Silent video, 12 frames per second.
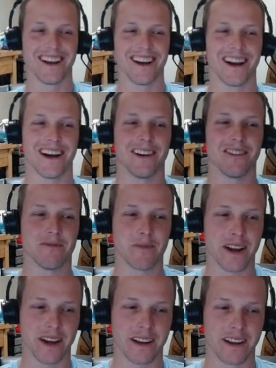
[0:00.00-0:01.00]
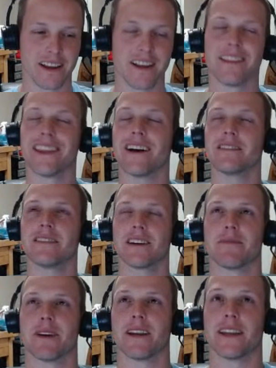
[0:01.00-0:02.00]
Oh, man. That was
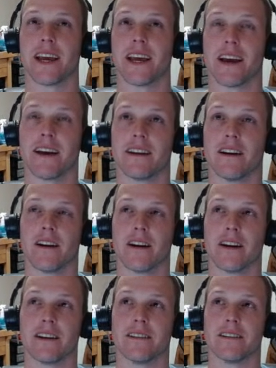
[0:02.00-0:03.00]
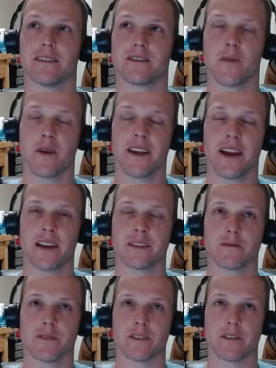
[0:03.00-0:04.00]
like my dad. All right. So my dad
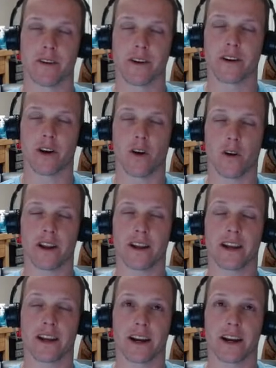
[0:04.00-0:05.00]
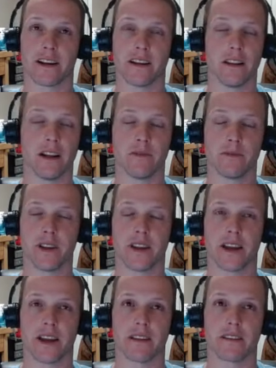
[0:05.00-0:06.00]
is a very hard-headed guy. Love him to
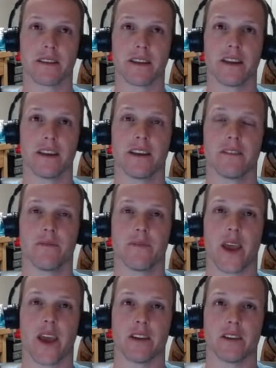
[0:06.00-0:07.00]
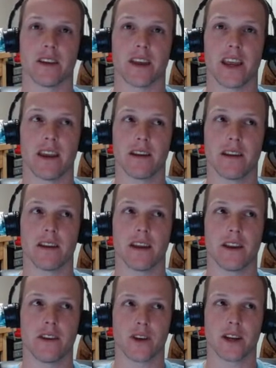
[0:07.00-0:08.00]
death. And he
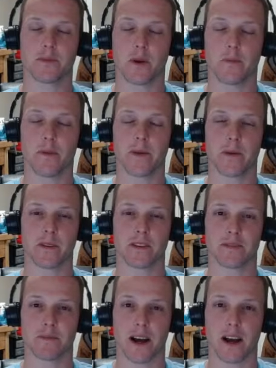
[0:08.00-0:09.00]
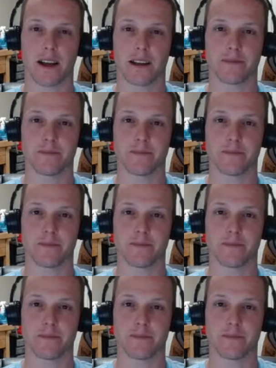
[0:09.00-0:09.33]
tries to put people on the spot.